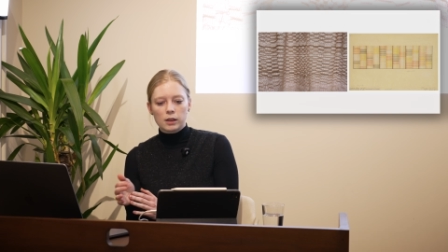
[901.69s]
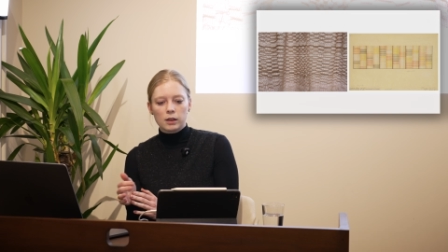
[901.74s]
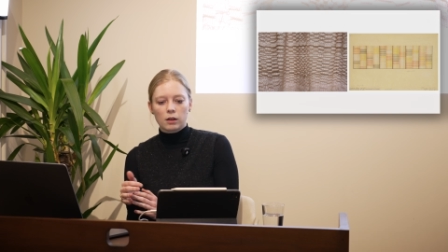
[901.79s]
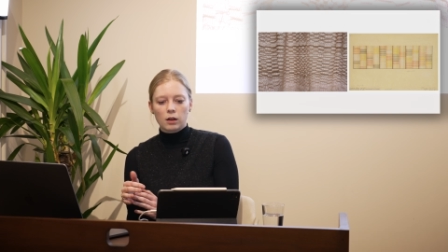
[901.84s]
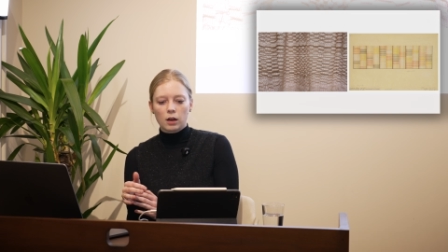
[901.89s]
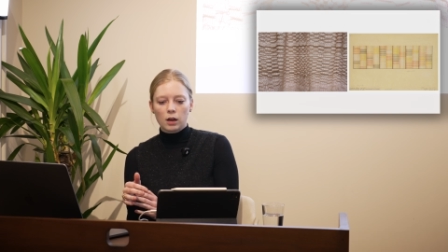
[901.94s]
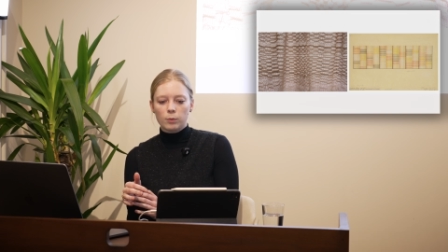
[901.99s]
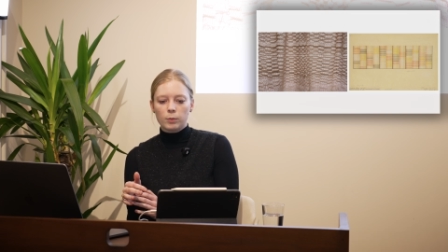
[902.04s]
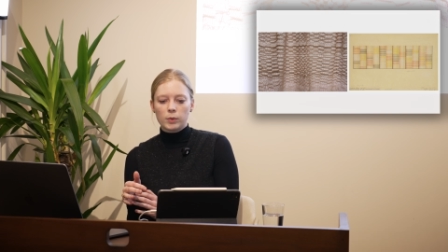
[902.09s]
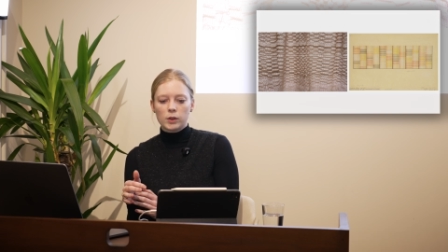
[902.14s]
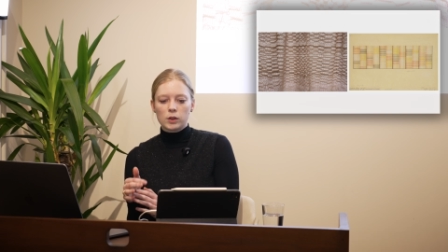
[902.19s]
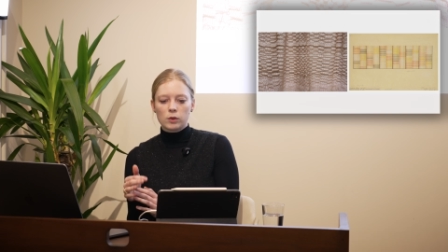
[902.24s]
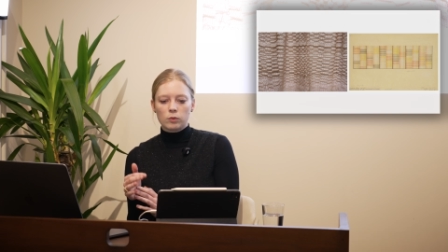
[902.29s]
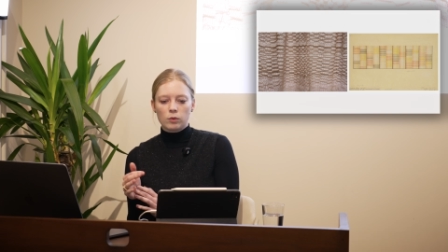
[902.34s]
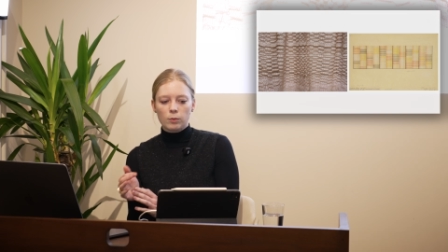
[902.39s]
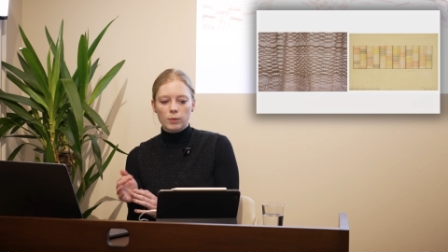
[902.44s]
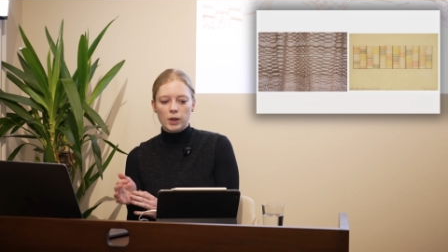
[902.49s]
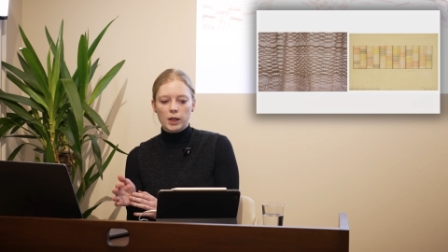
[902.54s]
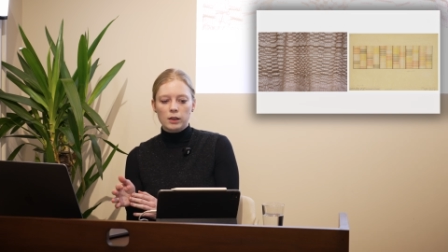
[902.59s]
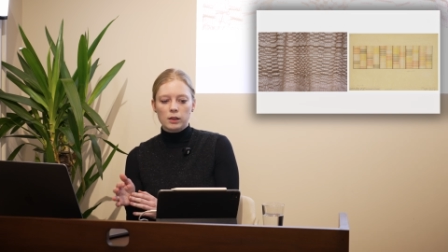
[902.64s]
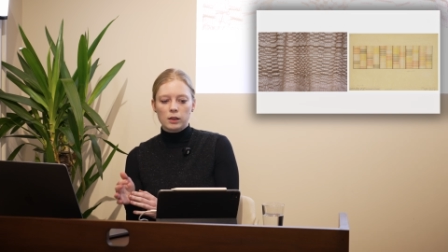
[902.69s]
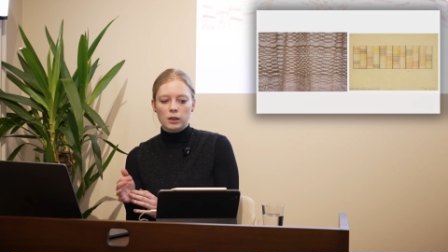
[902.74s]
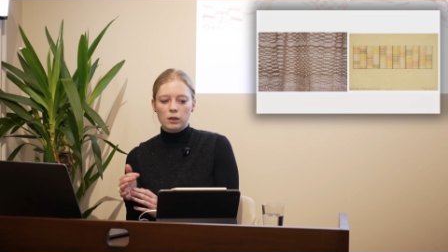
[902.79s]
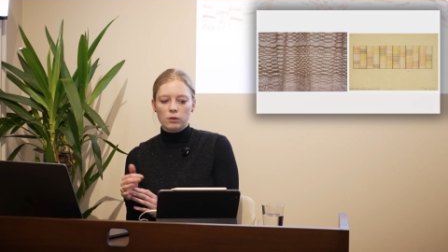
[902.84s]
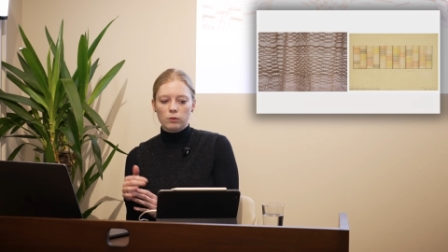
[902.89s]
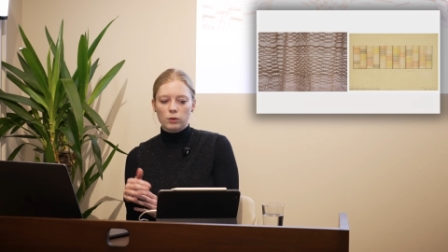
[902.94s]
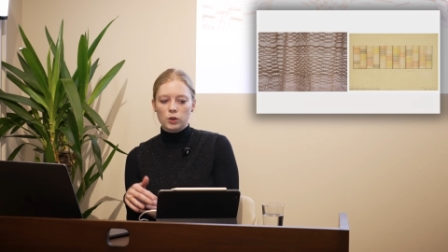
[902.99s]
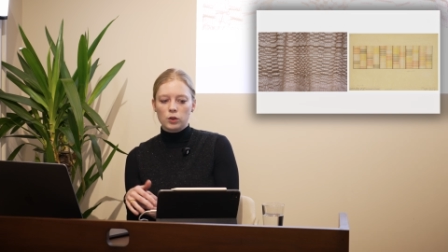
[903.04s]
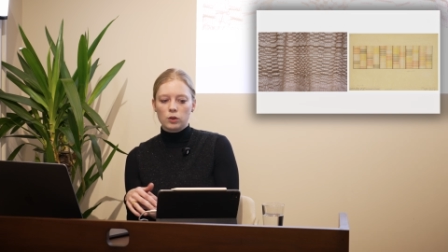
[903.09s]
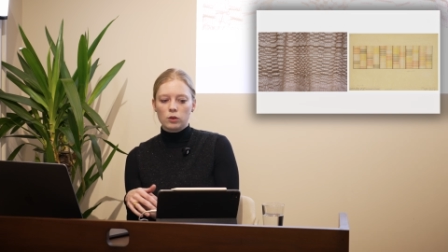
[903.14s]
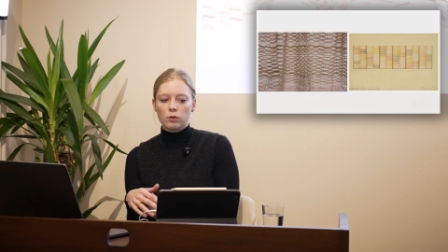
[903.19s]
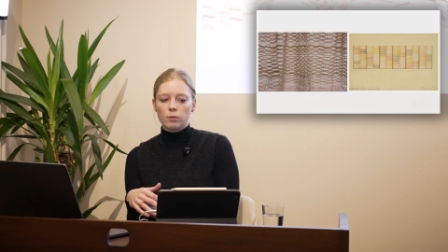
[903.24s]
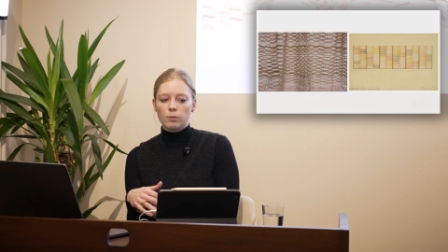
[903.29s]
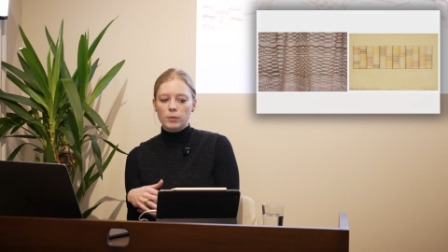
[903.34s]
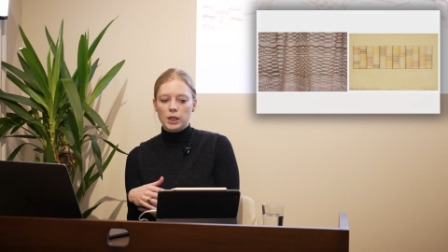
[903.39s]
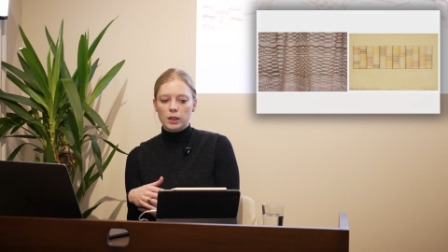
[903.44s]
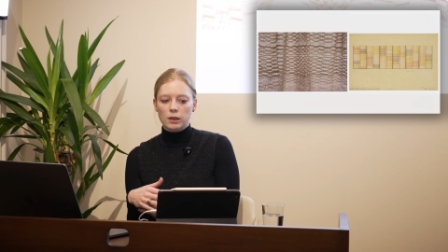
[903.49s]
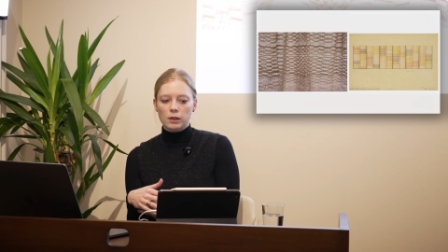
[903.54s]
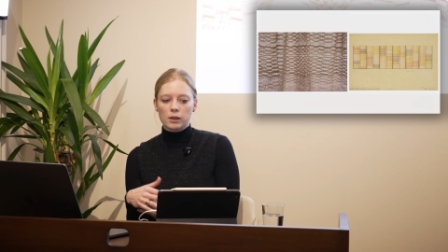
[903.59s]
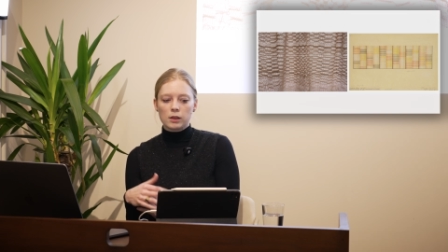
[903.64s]
the carpets remained the original
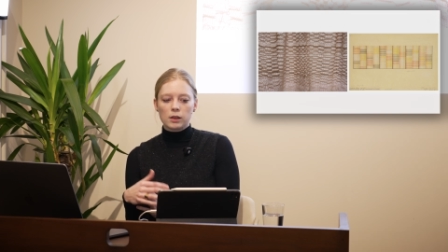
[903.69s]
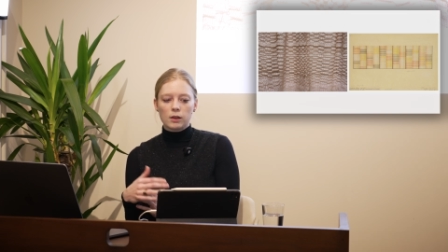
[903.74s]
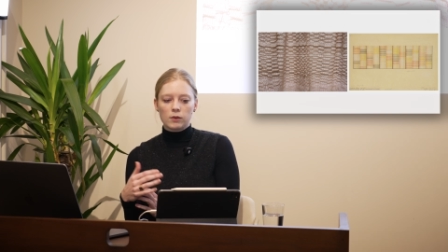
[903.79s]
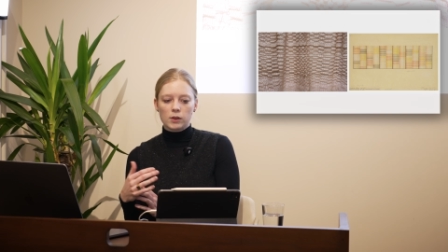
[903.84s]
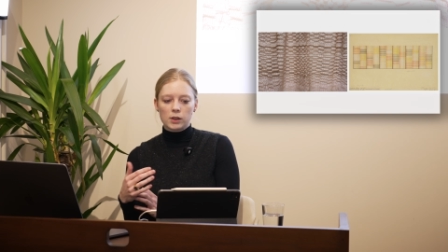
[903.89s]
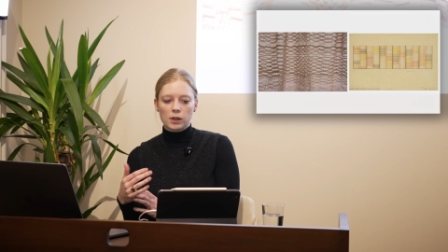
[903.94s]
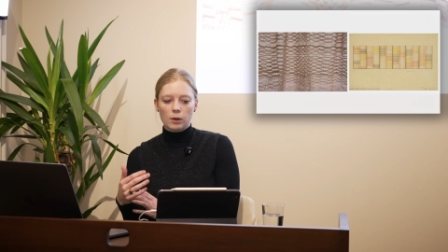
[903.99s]
means of